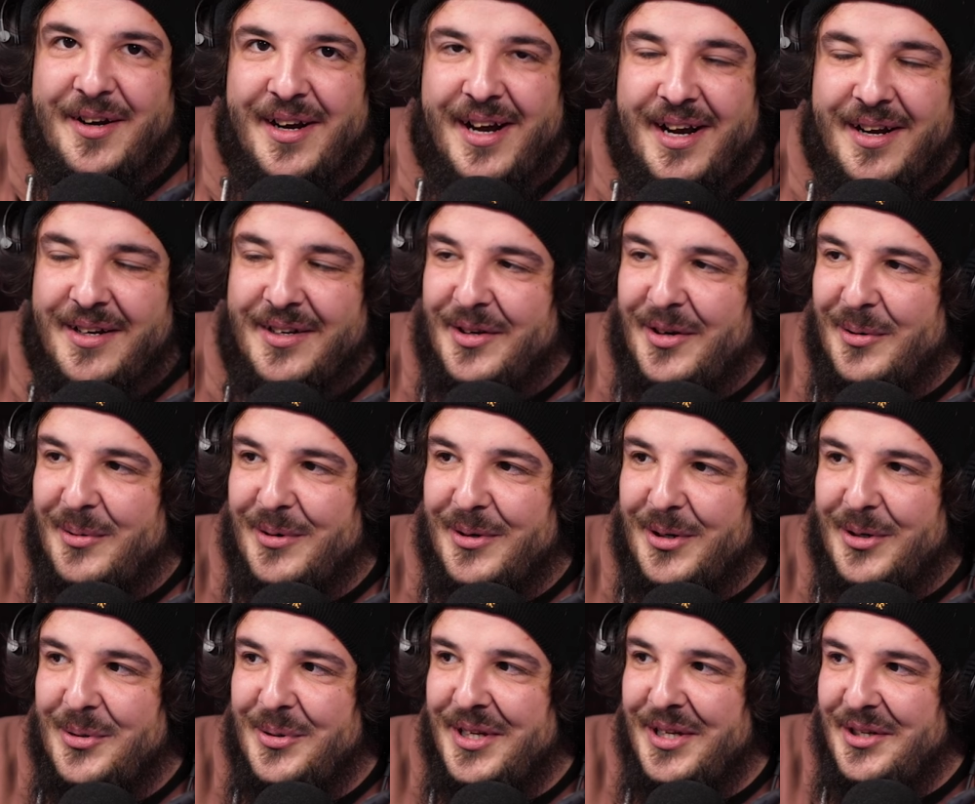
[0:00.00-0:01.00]
and I don't want to
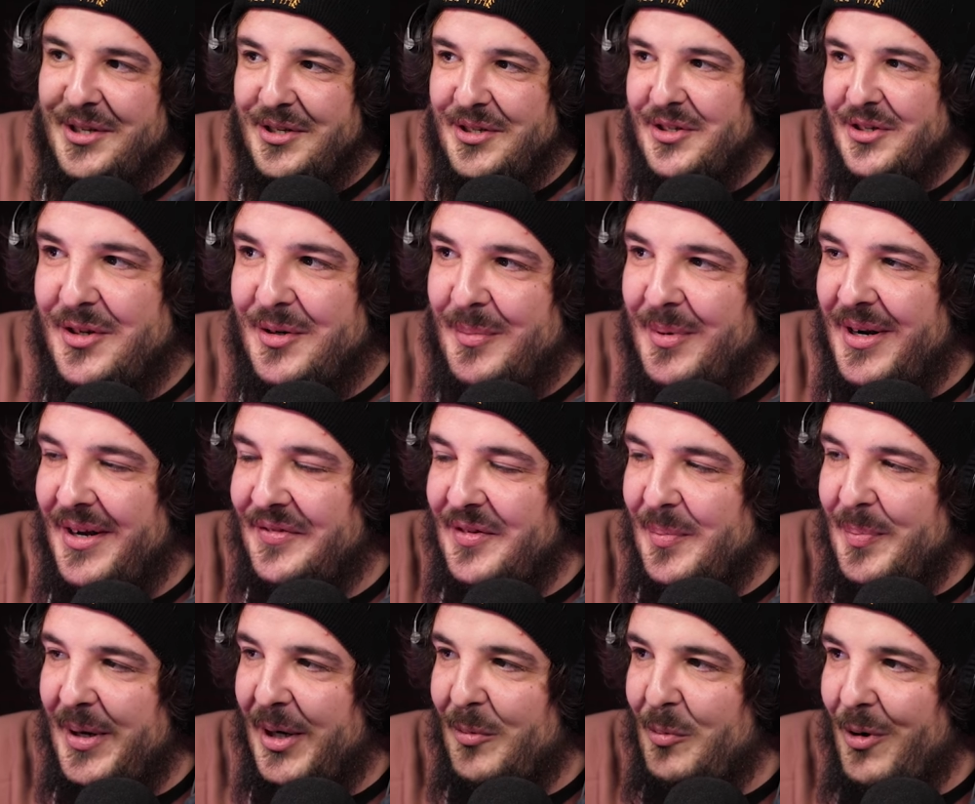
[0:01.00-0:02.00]
quit YouTube, but I have to
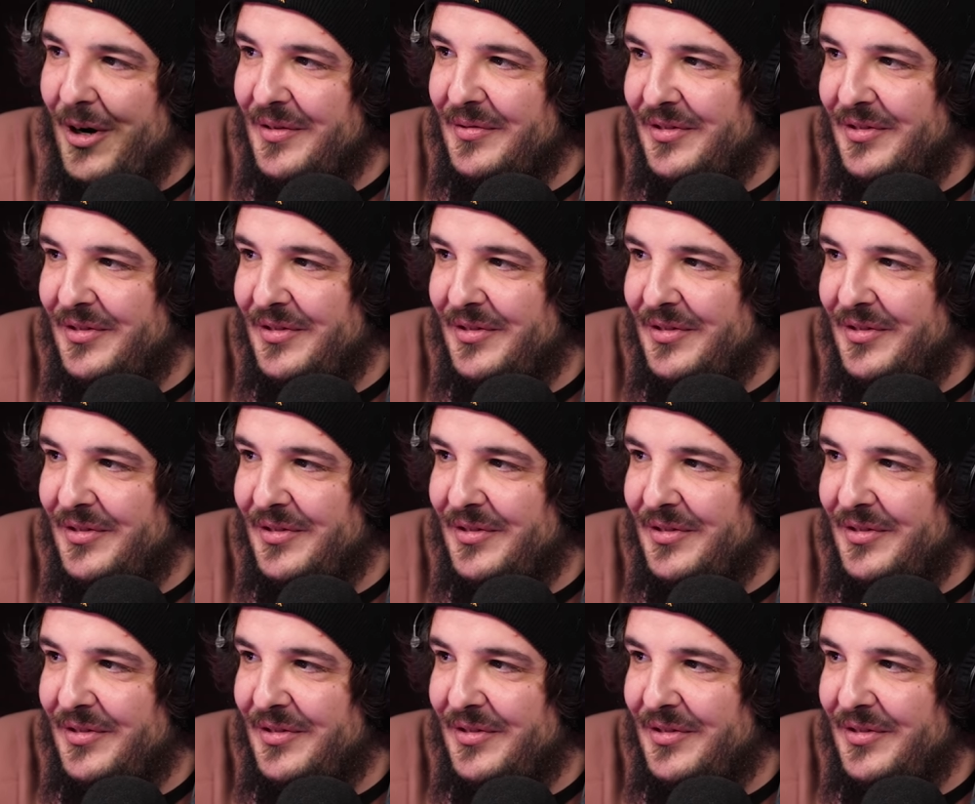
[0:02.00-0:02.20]
pick one of